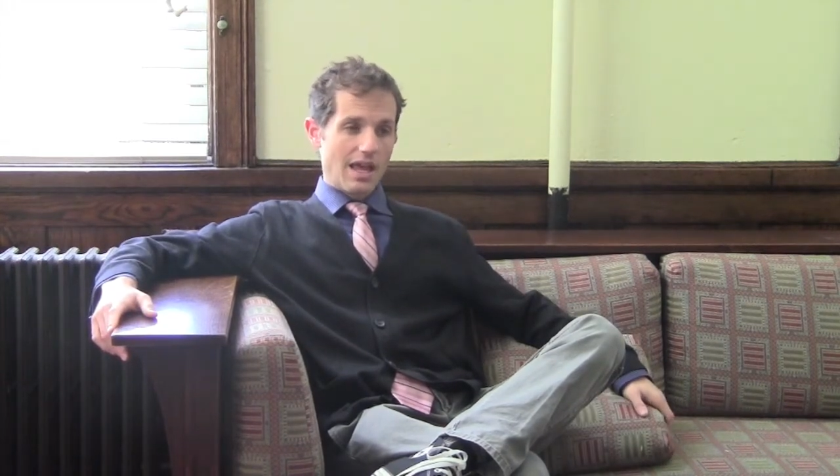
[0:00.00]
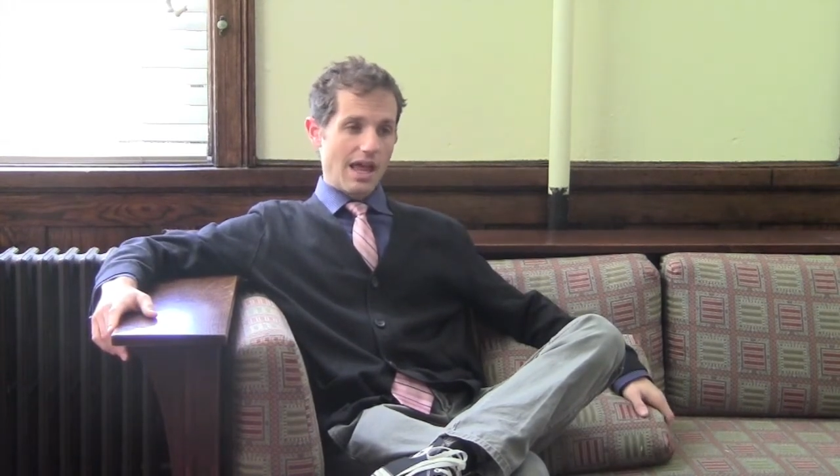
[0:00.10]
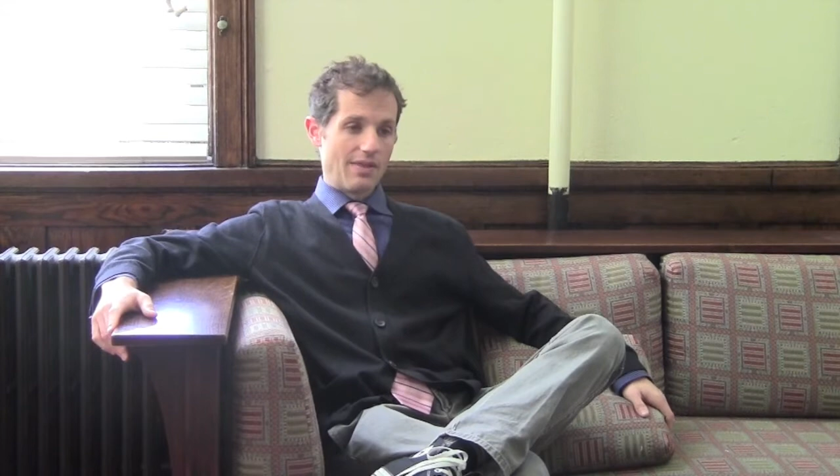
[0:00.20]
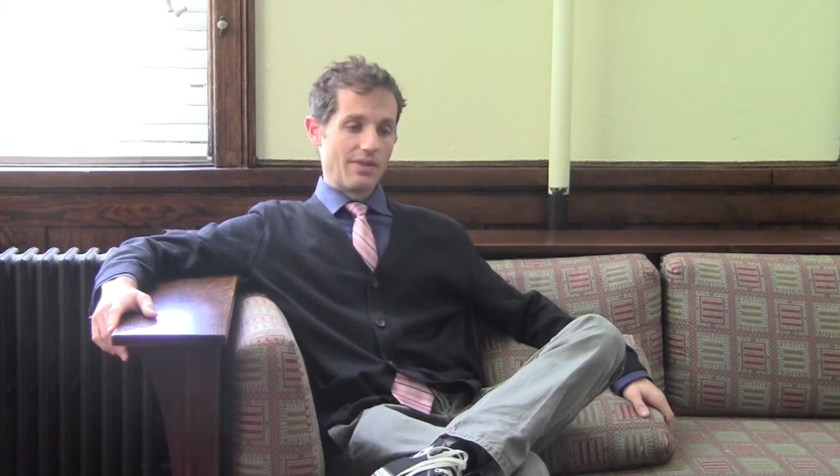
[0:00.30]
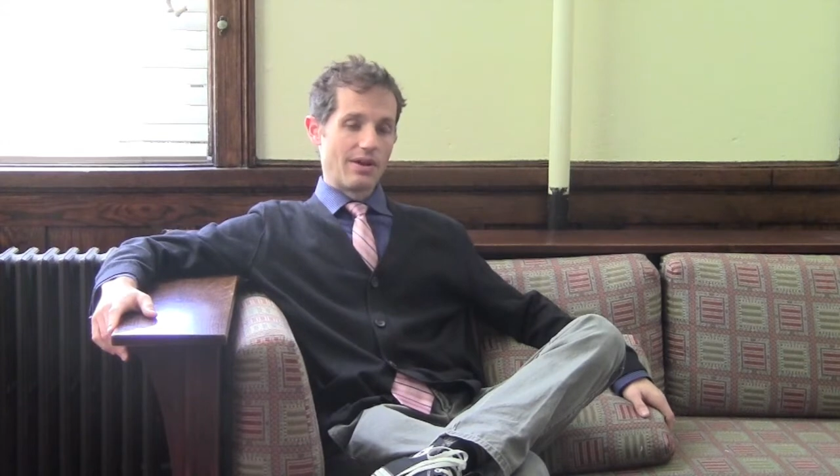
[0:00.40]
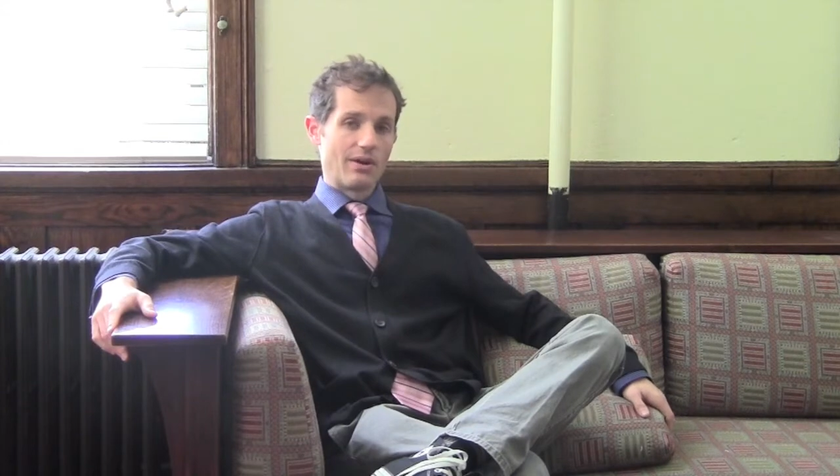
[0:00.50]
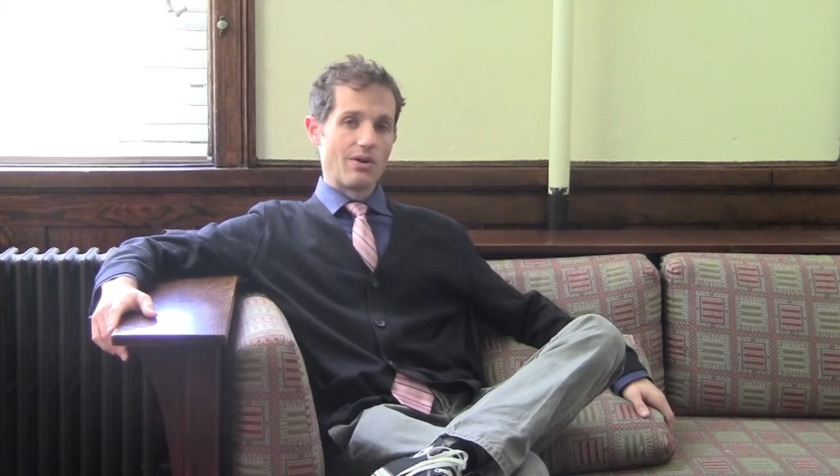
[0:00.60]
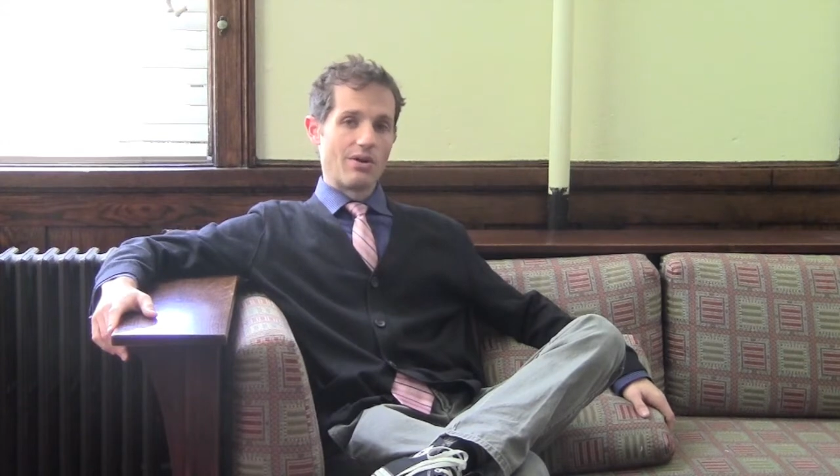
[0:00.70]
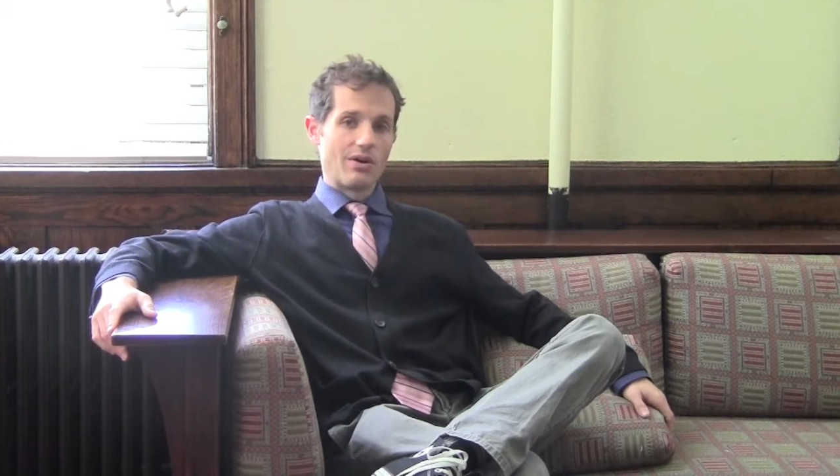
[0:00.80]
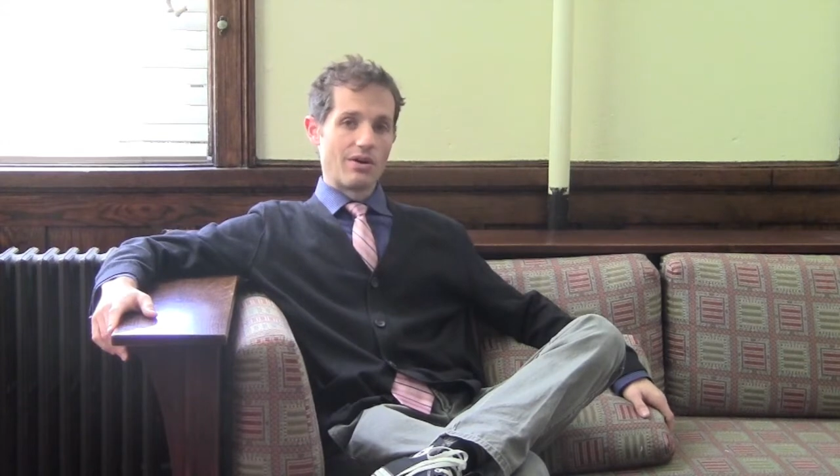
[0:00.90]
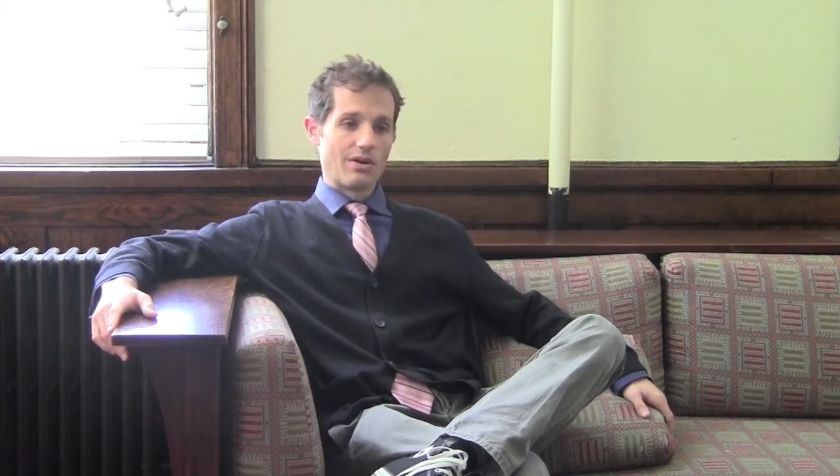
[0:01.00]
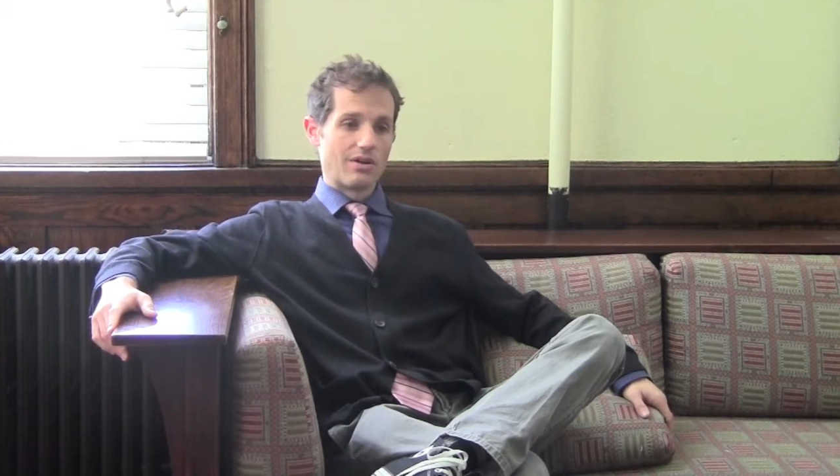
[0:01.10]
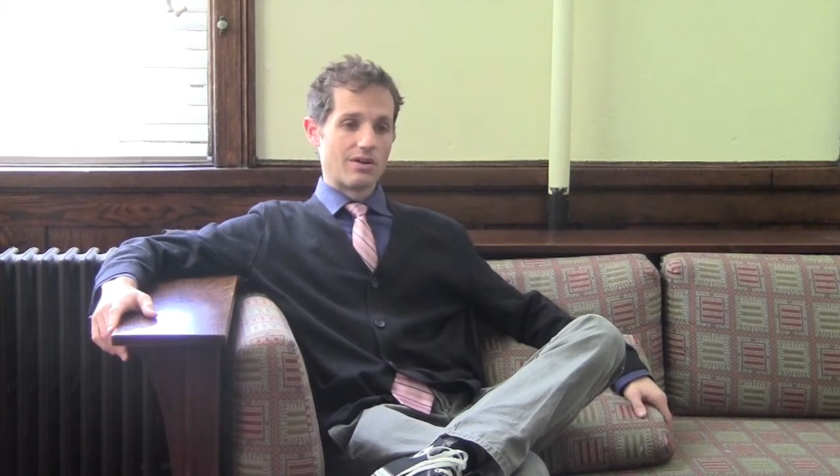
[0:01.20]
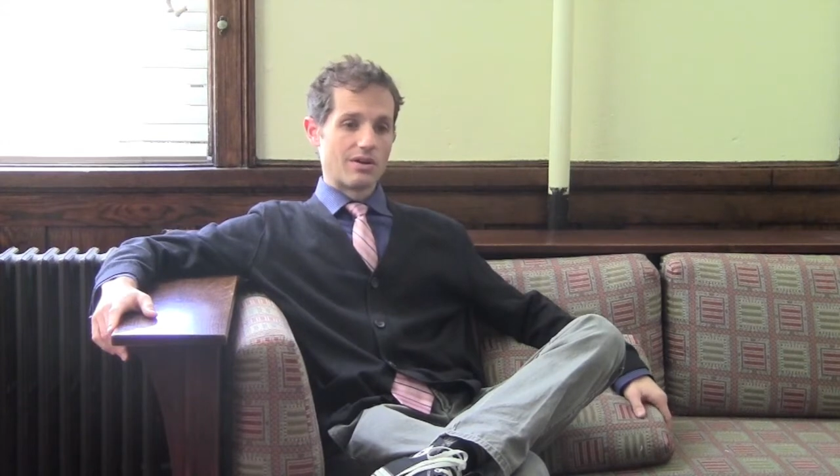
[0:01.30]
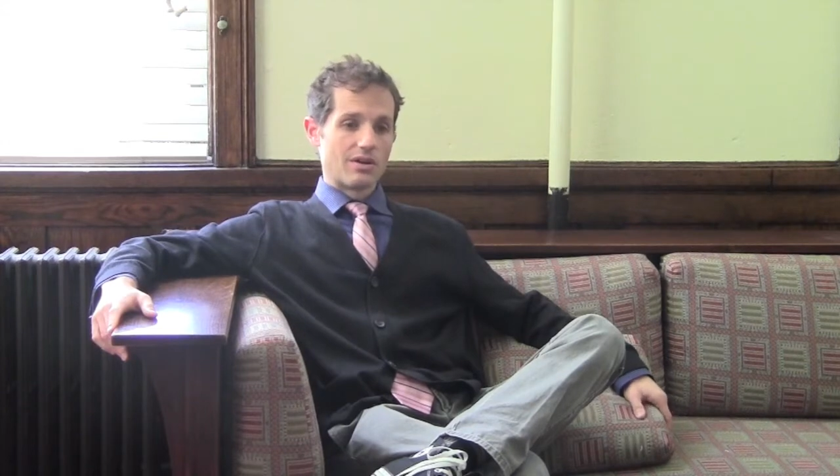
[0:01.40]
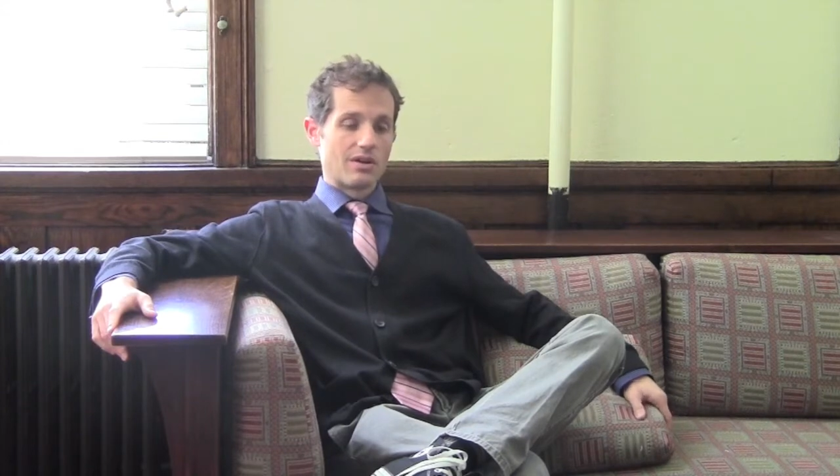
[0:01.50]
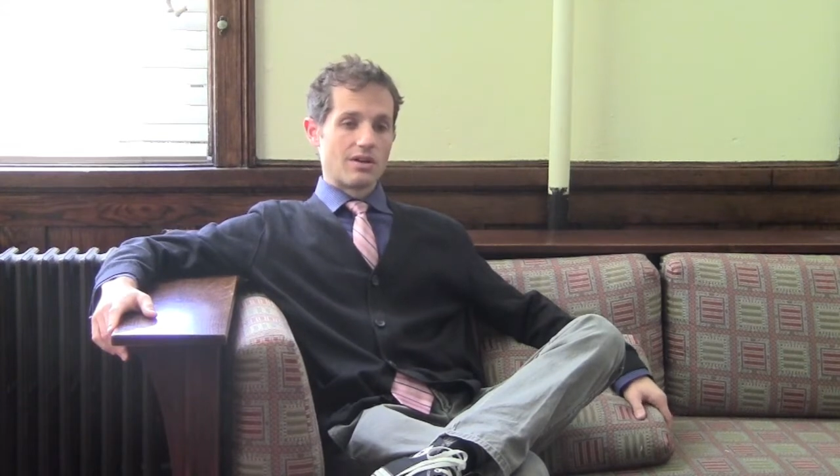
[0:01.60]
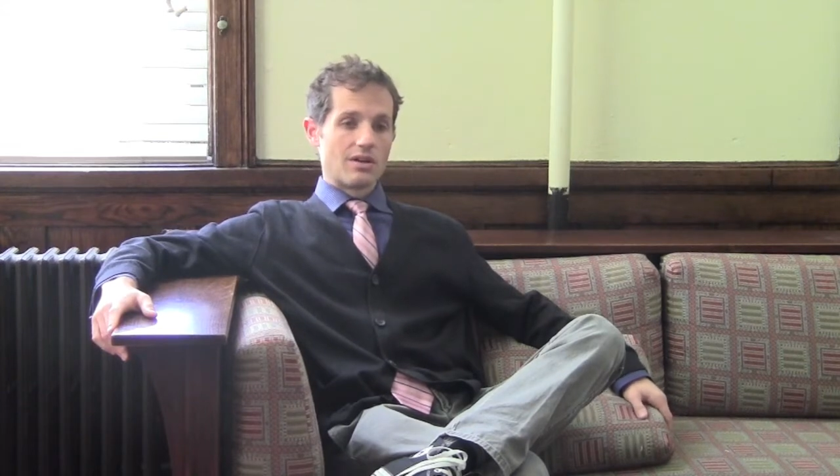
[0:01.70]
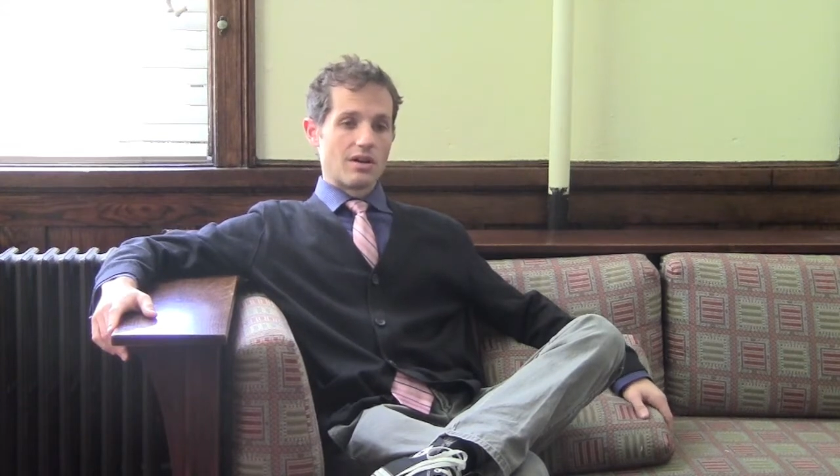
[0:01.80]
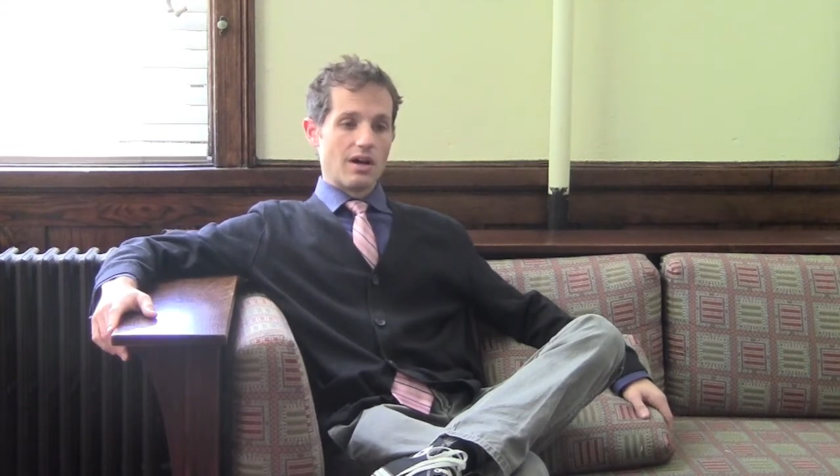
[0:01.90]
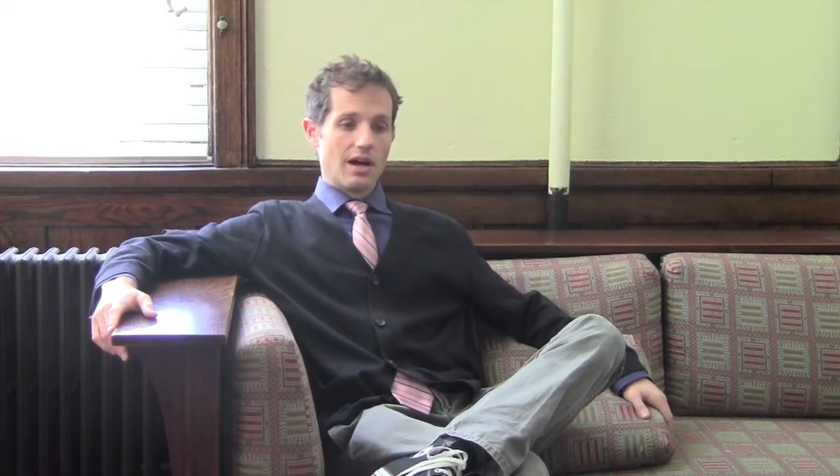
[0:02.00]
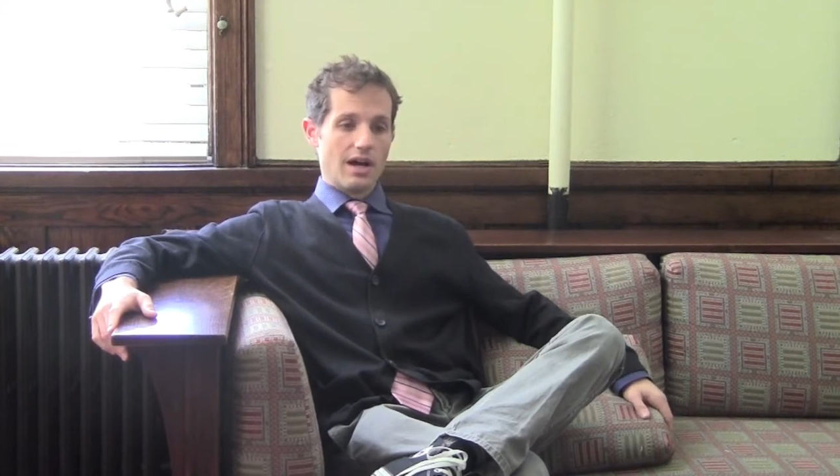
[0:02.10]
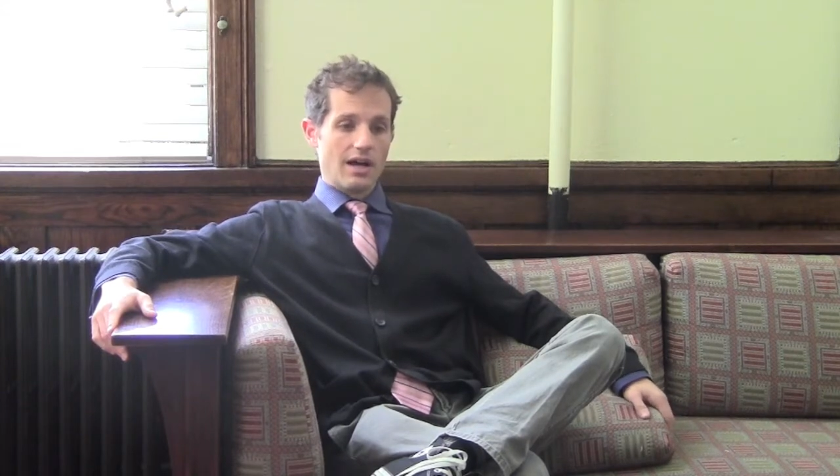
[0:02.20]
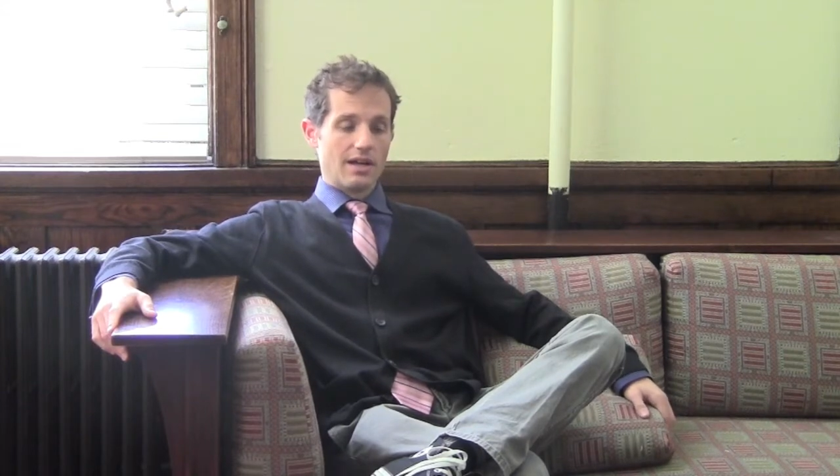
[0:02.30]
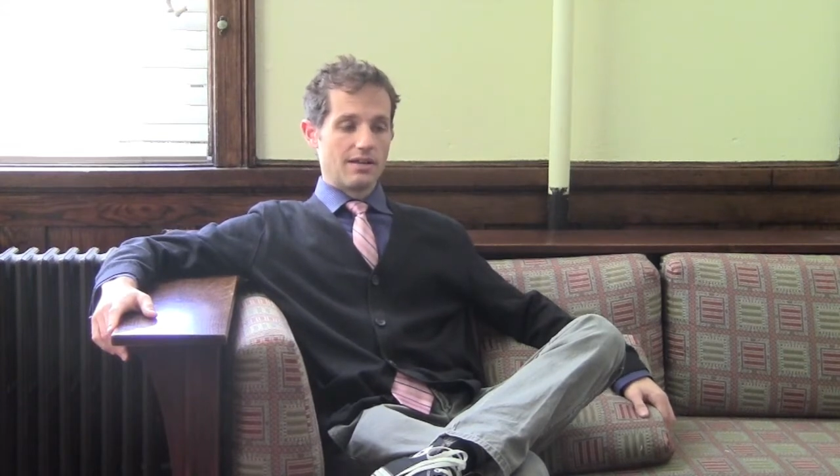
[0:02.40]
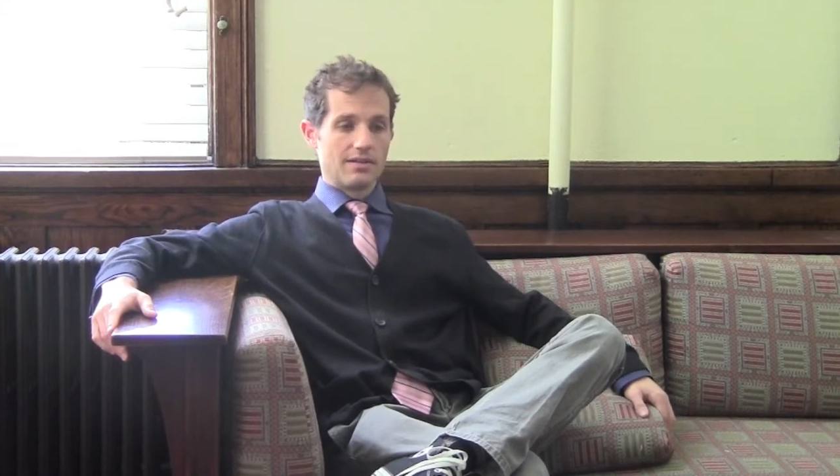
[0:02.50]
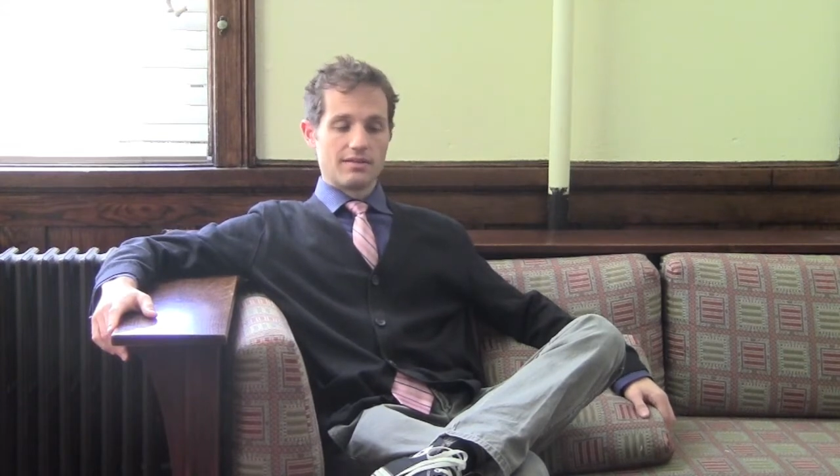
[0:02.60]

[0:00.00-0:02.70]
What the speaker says: and there are a